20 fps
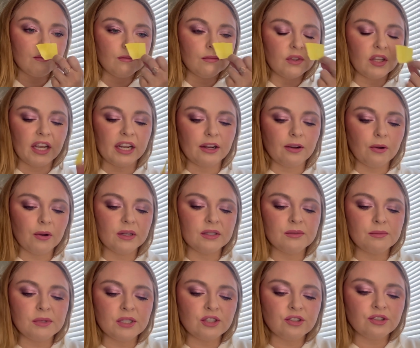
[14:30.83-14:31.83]
like
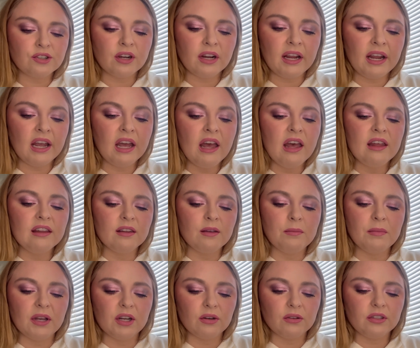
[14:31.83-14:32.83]
Christmas tree. The
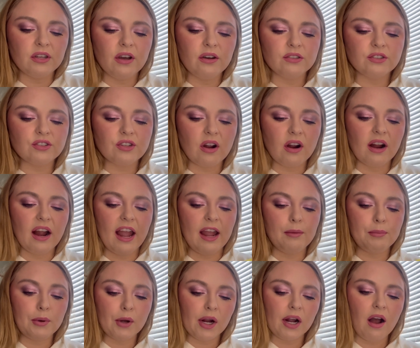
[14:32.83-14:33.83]
middle notes are
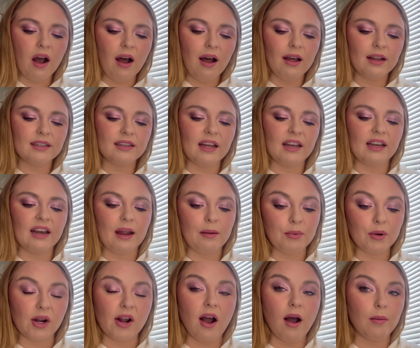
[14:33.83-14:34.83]
apricot and
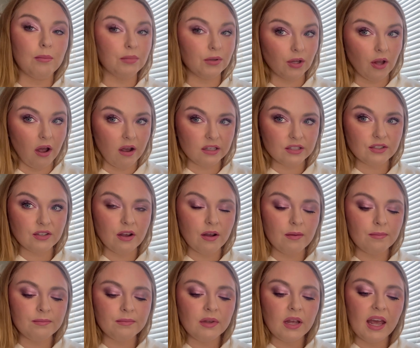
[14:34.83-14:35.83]
apricot
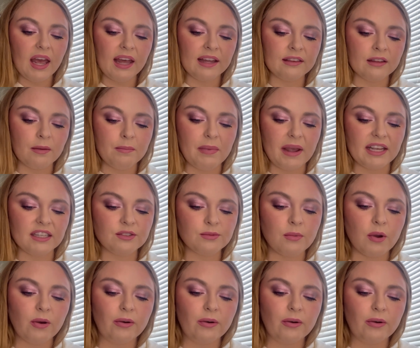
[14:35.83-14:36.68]
blossom, and the base